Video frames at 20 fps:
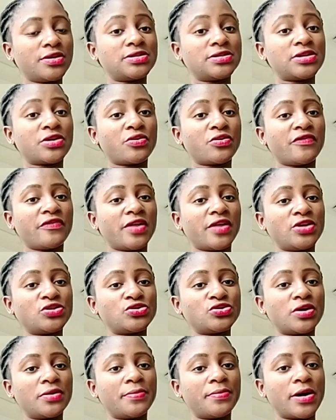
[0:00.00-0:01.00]
This is
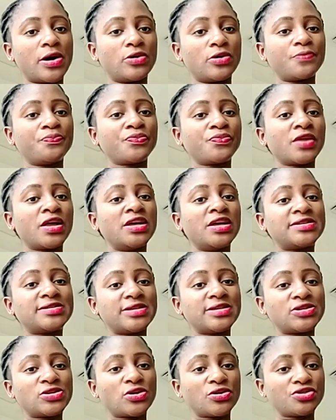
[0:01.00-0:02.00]
equivalent to about
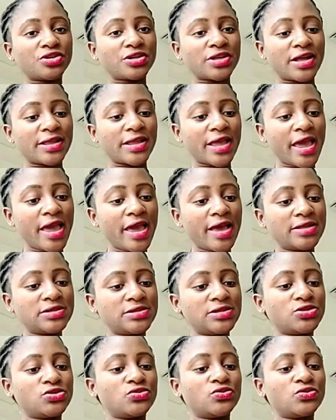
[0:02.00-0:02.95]
680